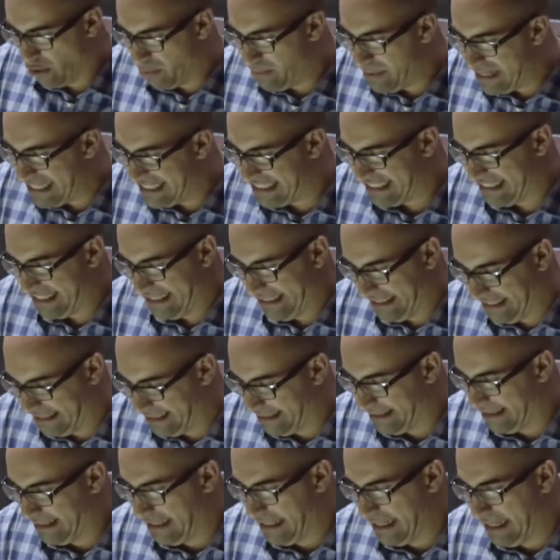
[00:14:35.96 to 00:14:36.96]

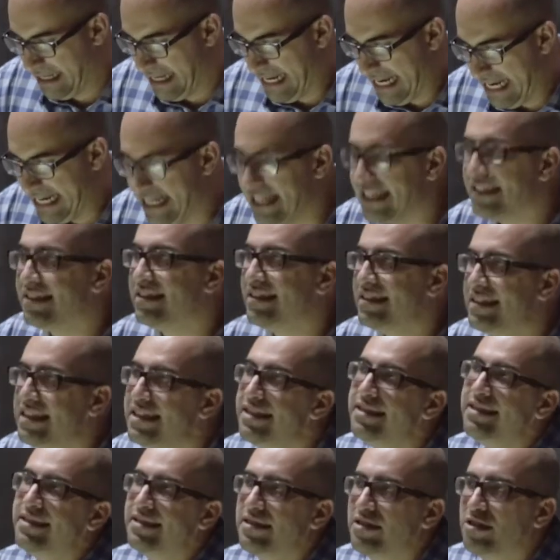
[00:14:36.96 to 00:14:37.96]
obeisance. It
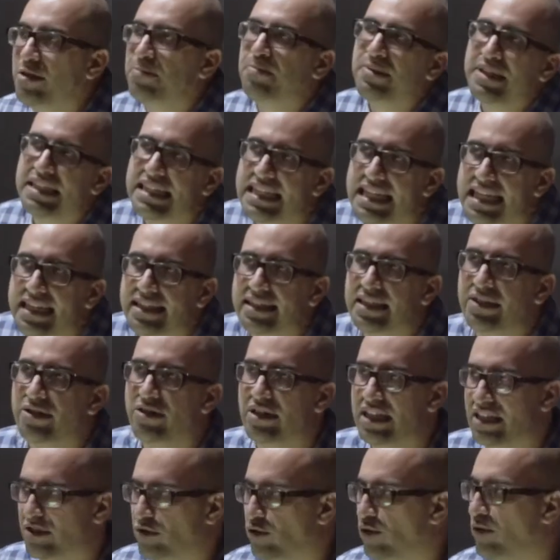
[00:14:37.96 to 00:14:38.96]
exists to protect
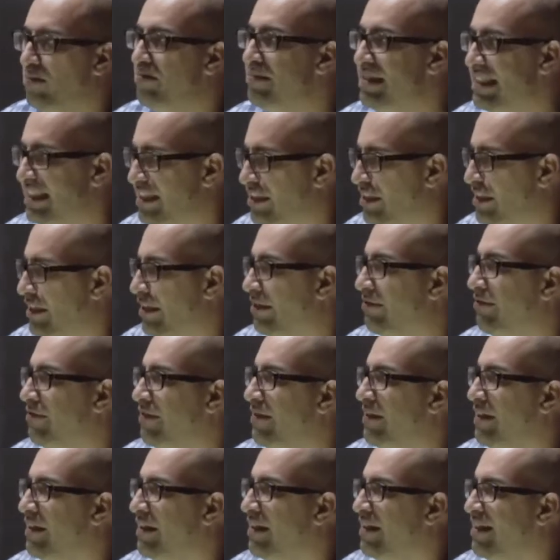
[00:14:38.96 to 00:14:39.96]
intellectual mischief.
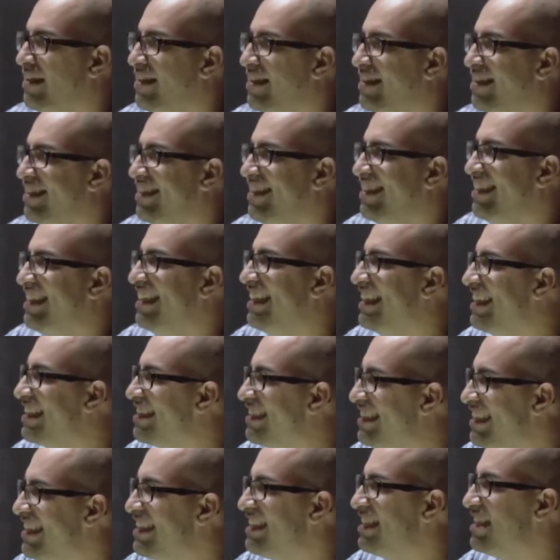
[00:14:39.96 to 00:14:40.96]
It
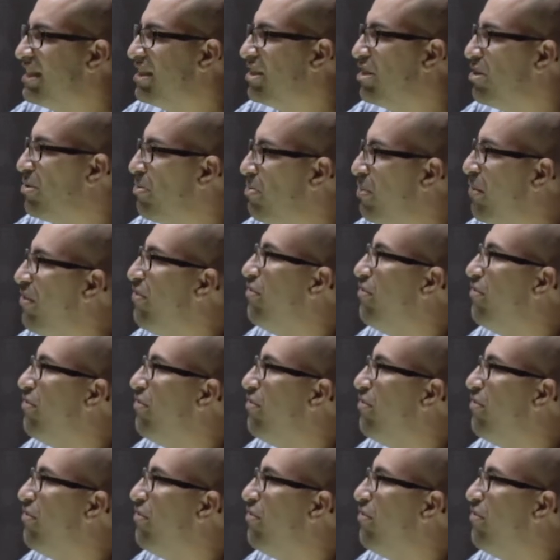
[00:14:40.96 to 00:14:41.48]
exists to